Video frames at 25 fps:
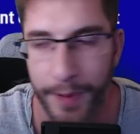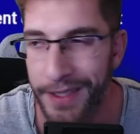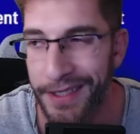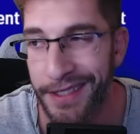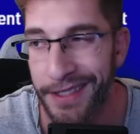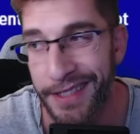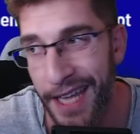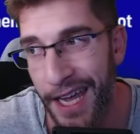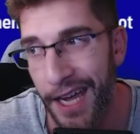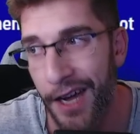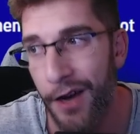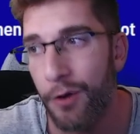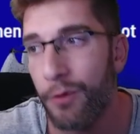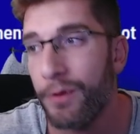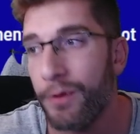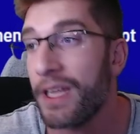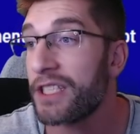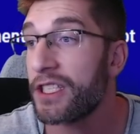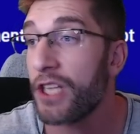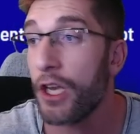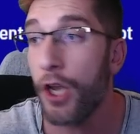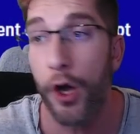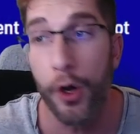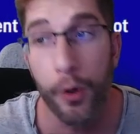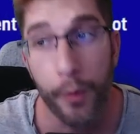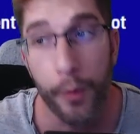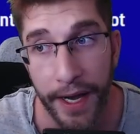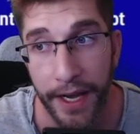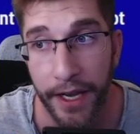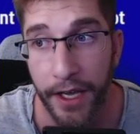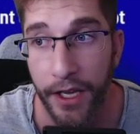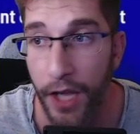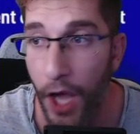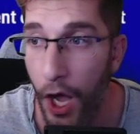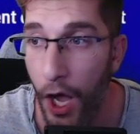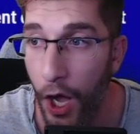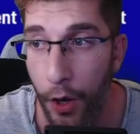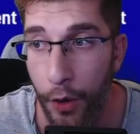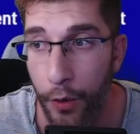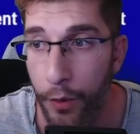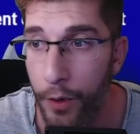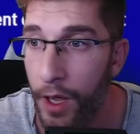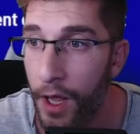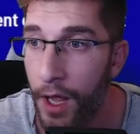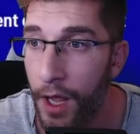But still, there's a long way to go.